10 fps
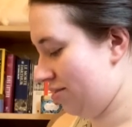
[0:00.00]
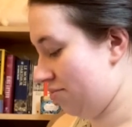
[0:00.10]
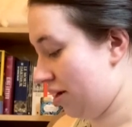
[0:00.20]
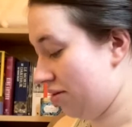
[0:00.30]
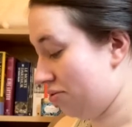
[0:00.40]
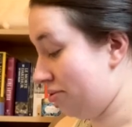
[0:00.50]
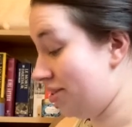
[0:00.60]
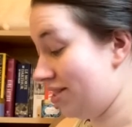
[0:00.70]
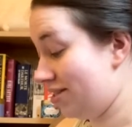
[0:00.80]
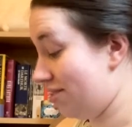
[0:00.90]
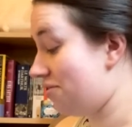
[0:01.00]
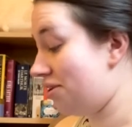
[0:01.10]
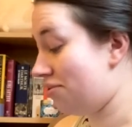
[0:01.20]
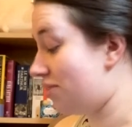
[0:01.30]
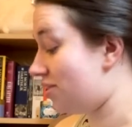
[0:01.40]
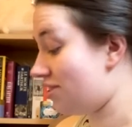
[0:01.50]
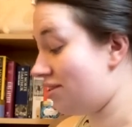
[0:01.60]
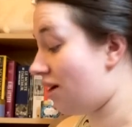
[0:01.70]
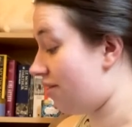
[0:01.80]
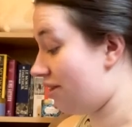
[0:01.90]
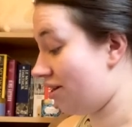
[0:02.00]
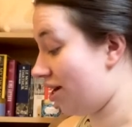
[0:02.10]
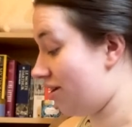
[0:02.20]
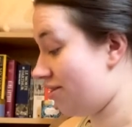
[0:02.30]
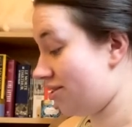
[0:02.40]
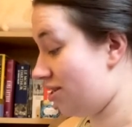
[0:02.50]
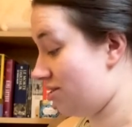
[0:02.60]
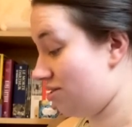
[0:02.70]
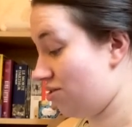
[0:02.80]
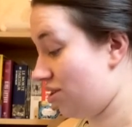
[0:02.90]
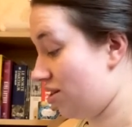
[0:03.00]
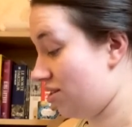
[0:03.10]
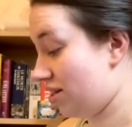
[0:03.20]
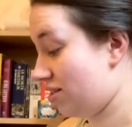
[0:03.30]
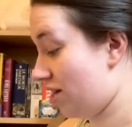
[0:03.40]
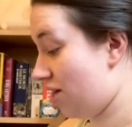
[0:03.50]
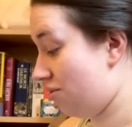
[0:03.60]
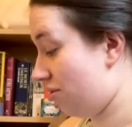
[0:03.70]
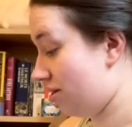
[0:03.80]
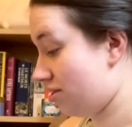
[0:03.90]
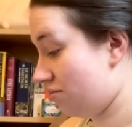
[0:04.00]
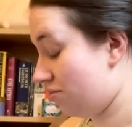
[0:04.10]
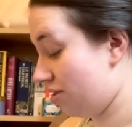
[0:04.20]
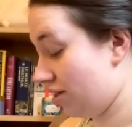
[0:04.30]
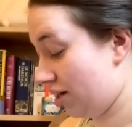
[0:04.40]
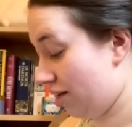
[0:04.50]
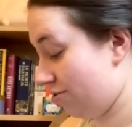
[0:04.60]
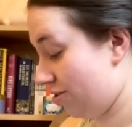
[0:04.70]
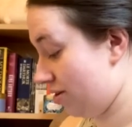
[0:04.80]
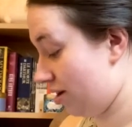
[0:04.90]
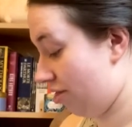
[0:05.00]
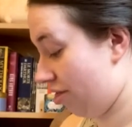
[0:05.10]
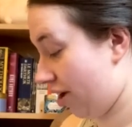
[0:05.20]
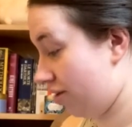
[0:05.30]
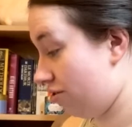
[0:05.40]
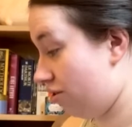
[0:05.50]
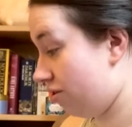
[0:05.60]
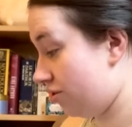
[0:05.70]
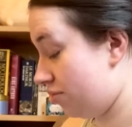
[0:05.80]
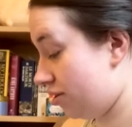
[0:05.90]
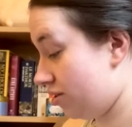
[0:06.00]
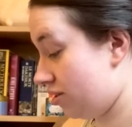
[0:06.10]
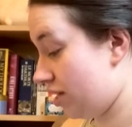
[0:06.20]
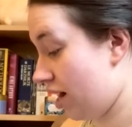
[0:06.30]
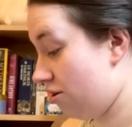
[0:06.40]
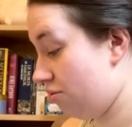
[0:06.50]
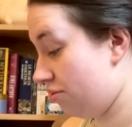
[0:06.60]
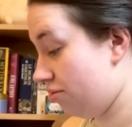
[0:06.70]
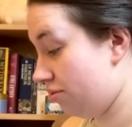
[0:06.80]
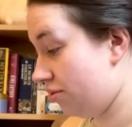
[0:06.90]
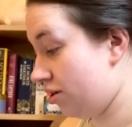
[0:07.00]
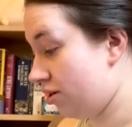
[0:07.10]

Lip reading: my old season 3, which is nothing like the season 3 that exists now. It's completely different, and thank God, because it's terrible.